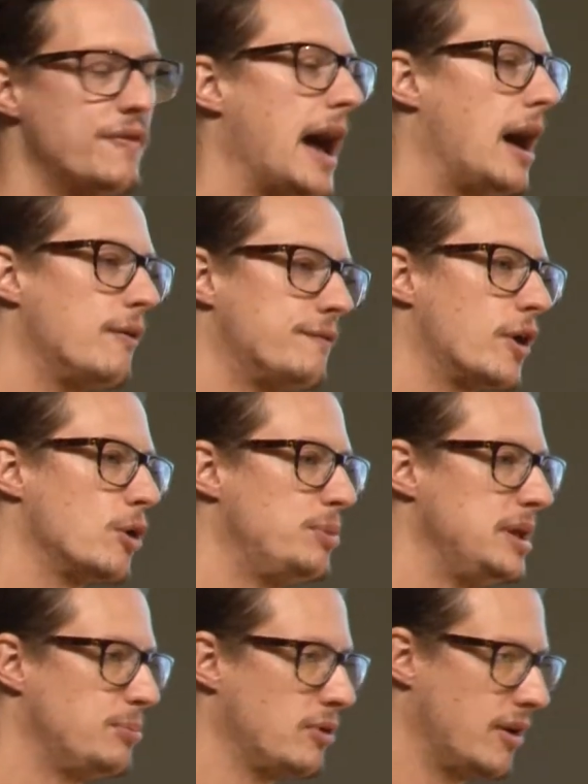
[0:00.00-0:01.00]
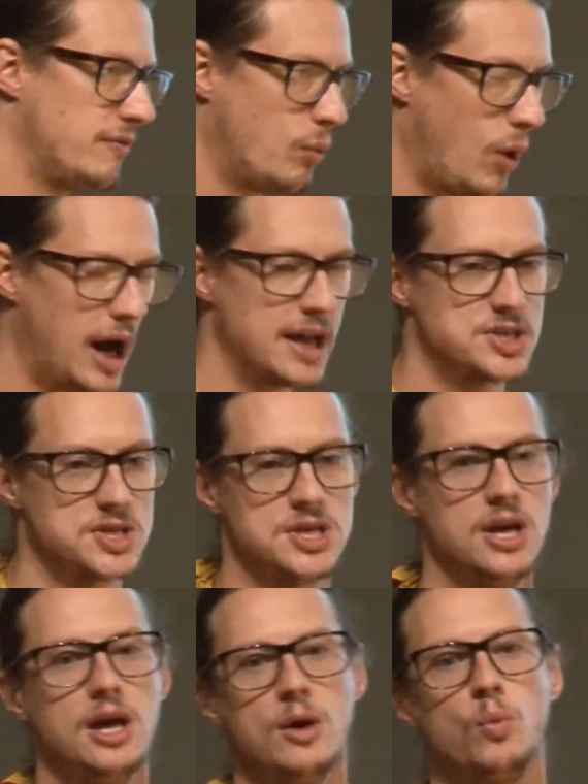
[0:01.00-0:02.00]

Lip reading: of how far people have watched,